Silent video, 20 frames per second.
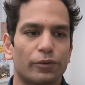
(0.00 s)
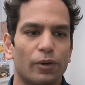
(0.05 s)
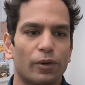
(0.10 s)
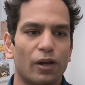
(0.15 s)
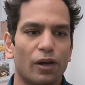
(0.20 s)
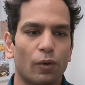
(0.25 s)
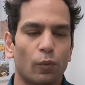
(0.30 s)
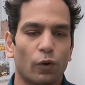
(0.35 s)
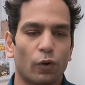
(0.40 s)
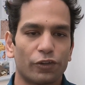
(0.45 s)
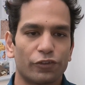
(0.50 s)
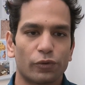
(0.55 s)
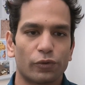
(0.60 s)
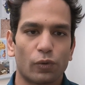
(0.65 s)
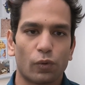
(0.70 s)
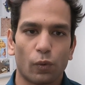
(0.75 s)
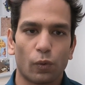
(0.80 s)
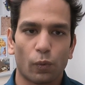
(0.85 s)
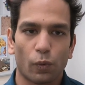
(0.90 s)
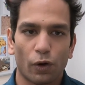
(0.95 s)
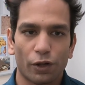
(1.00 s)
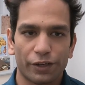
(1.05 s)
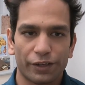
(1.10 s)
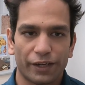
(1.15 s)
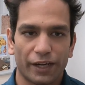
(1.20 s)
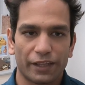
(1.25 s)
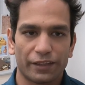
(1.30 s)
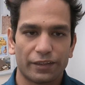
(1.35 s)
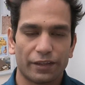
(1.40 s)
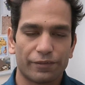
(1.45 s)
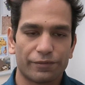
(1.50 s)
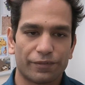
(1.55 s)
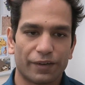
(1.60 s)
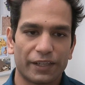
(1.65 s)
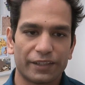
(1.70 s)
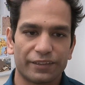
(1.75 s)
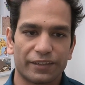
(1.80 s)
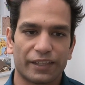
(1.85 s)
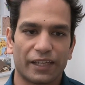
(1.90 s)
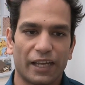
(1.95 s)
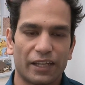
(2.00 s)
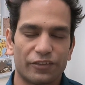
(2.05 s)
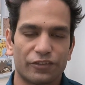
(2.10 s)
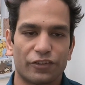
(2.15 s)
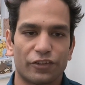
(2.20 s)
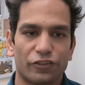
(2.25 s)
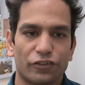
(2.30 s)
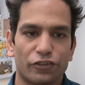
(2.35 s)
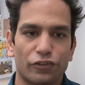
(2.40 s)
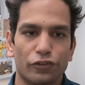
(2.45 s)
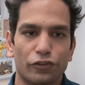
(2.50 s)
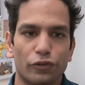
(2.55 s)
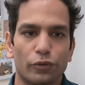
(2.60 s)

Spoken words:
want to coordinate their fight against this new,